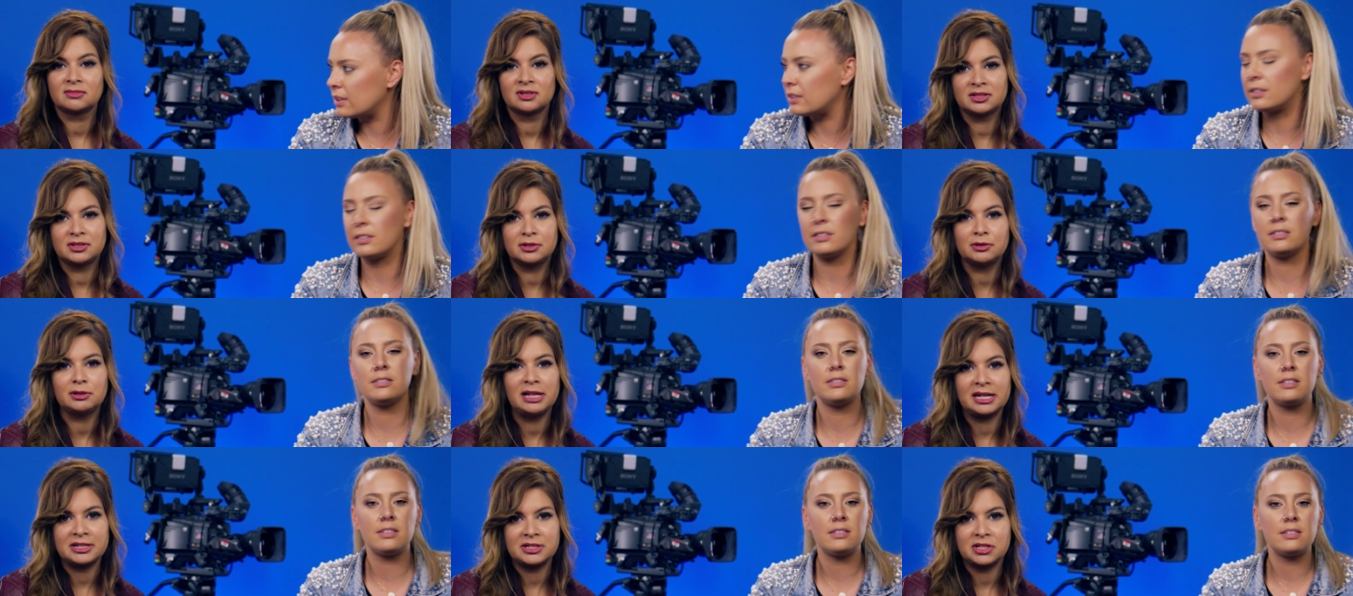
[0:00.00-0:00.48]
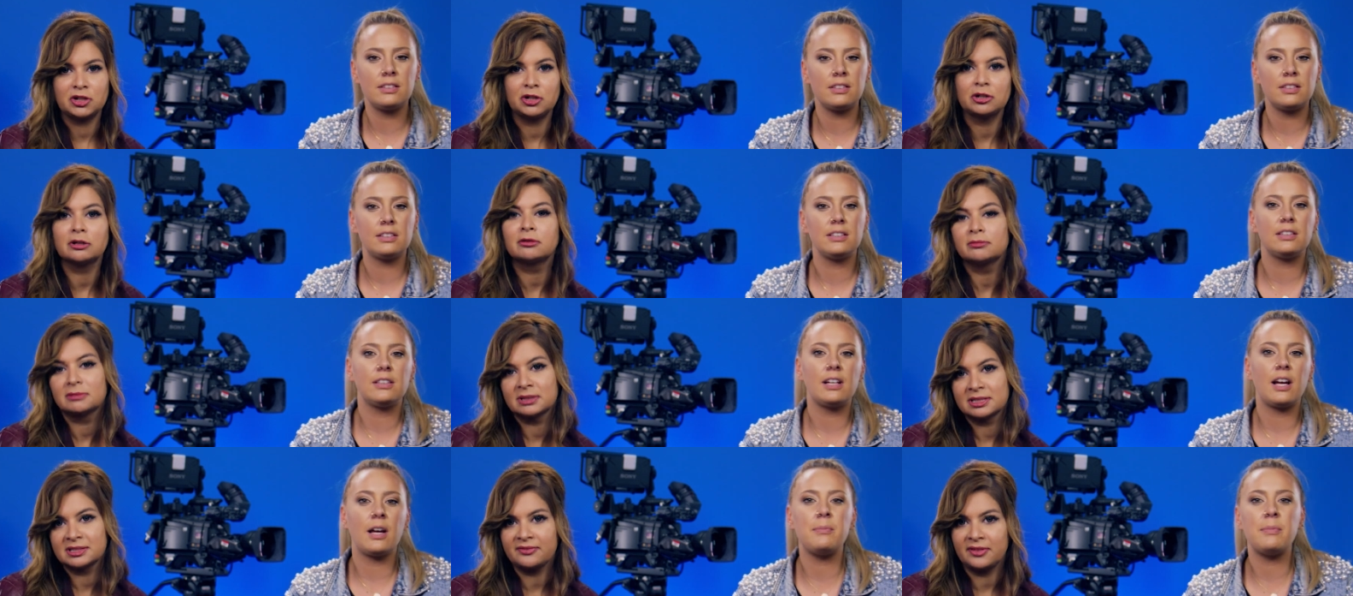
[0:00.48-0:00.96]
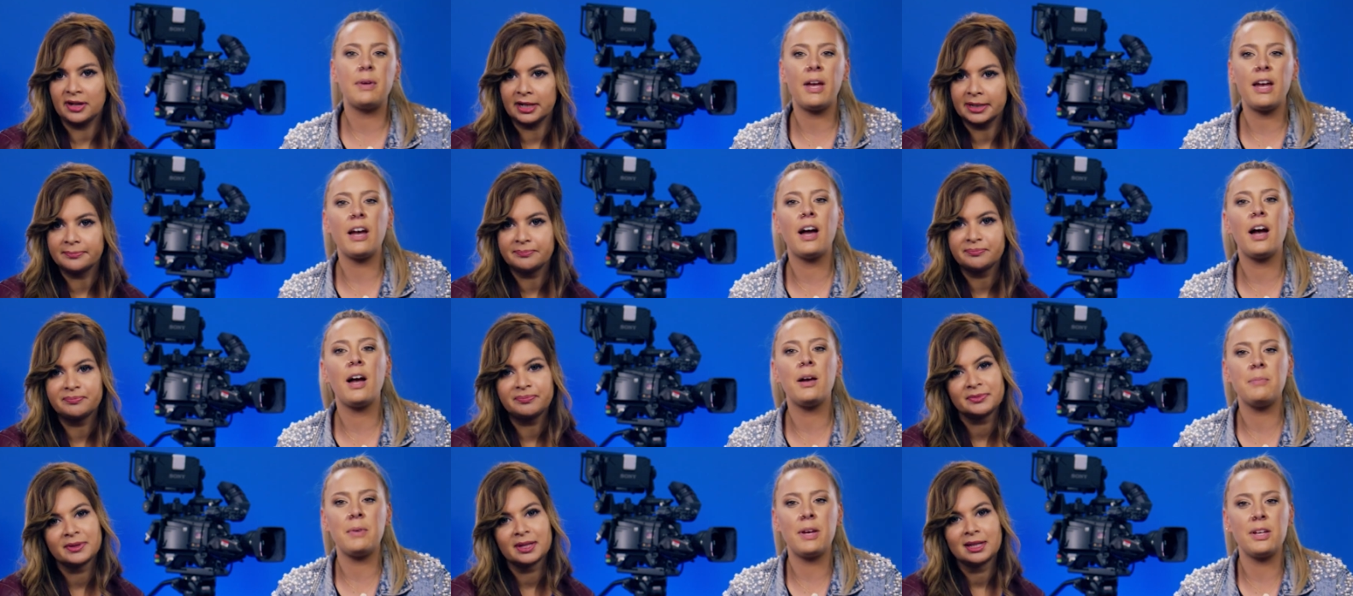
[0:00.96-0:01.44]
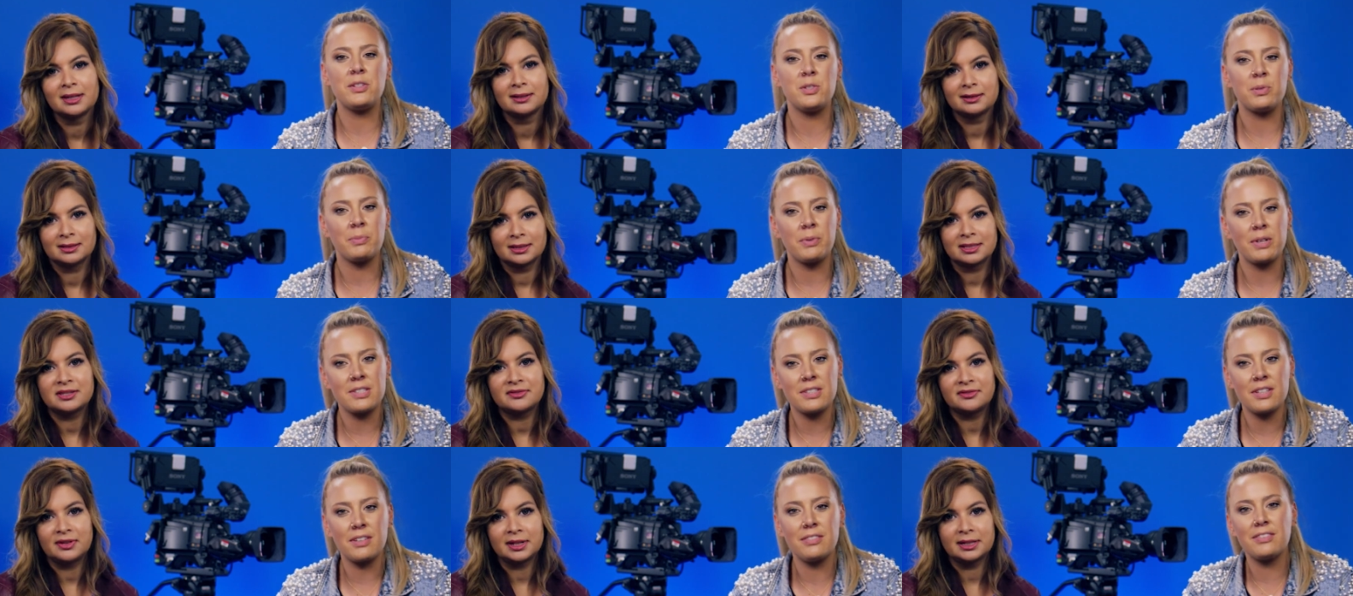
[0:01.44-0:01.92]
Speaker 1: I so last year. I'm a- I'm aging
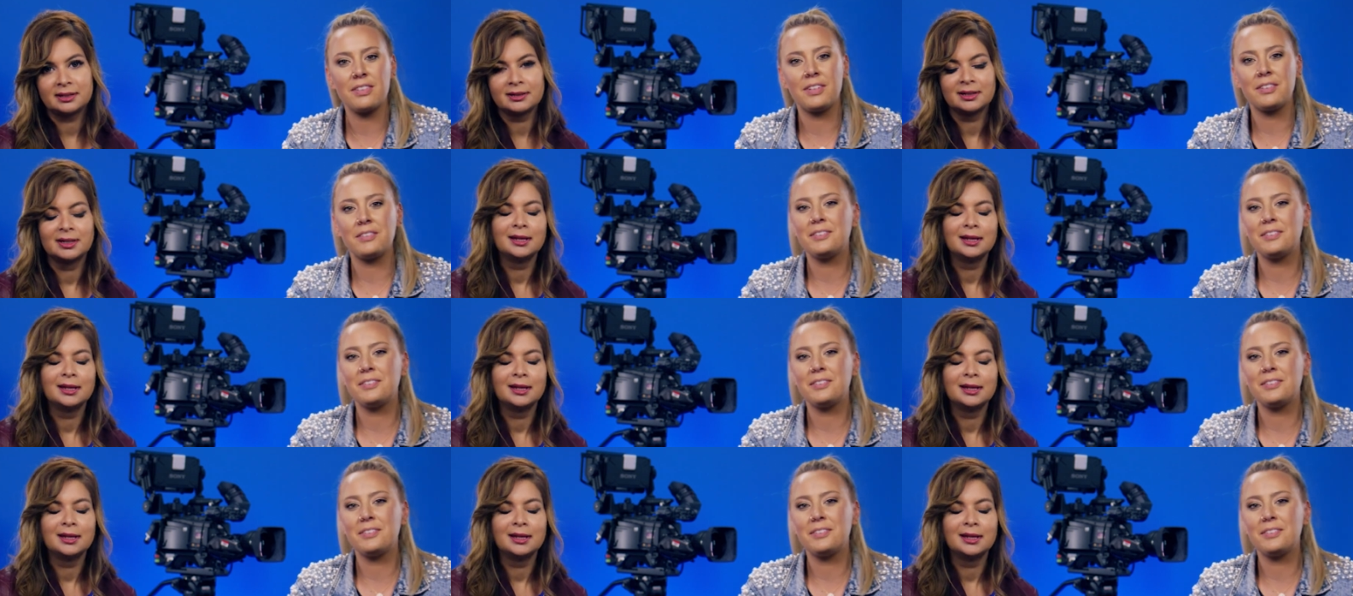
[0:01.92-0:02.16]
myself.